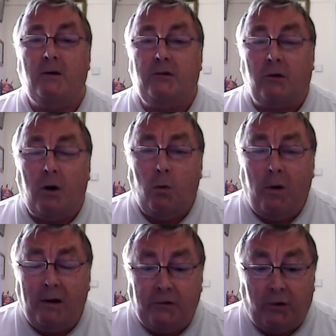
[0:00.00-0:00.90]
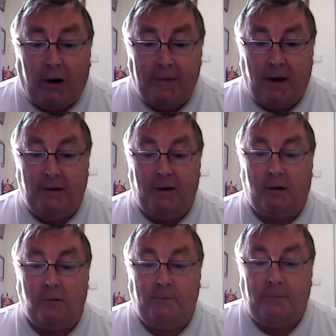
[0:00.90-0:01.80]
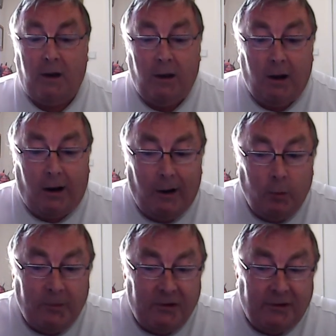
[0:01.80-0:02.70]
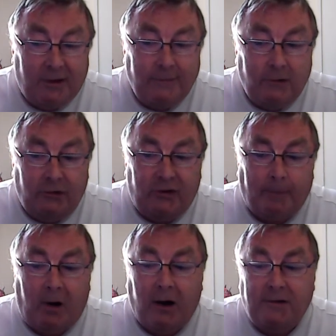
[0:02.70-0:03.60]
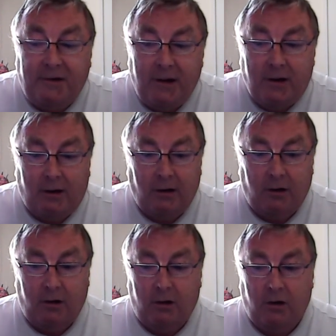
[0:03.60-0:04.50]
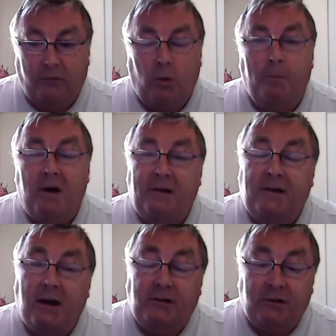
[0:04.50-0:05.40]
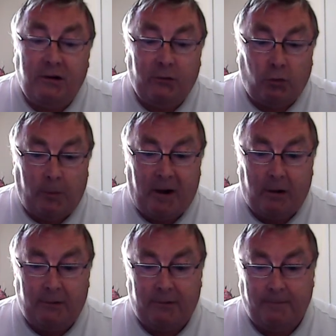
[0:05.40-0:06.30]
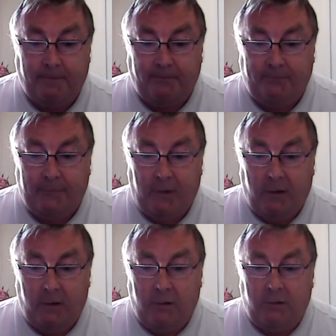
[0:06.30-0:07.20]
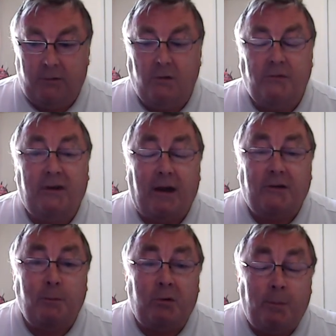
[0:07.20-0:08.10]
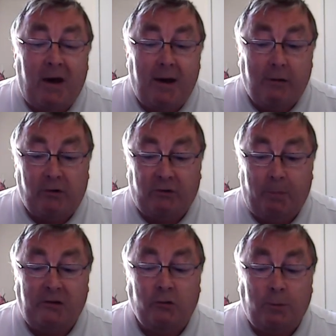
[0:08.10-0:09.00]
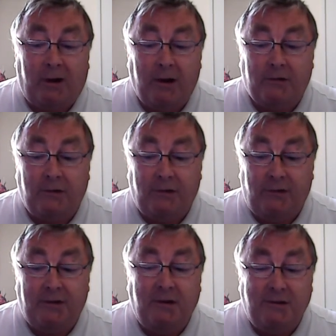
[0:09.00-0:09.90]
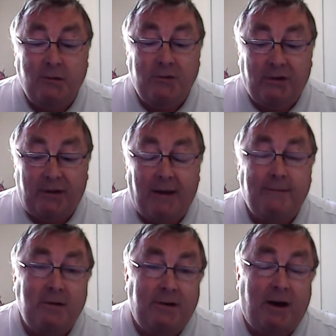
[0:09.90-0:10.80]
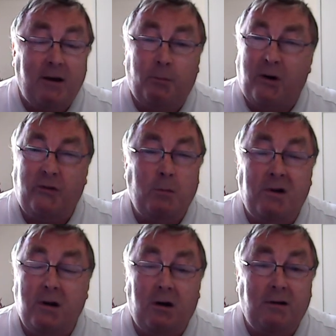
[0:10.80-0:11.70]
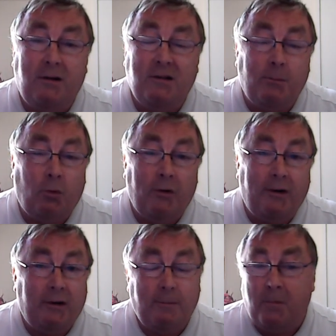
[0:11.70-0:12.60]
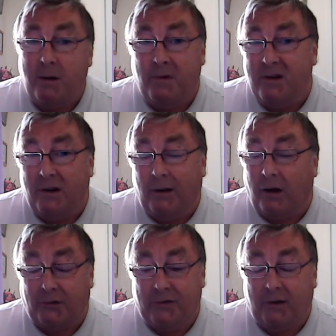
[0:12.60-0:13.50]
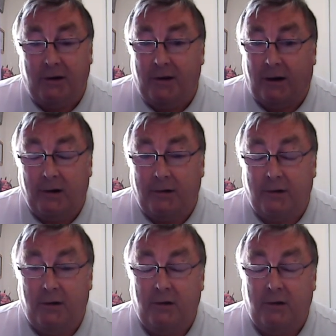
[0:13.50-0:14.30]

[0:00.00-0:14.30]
So go away and try that now. I hope this has given you some idea of what meditation is all about. Don't forget to prepare a special place and sit and do this every day, preferably in the morning and maybe at last thing at night.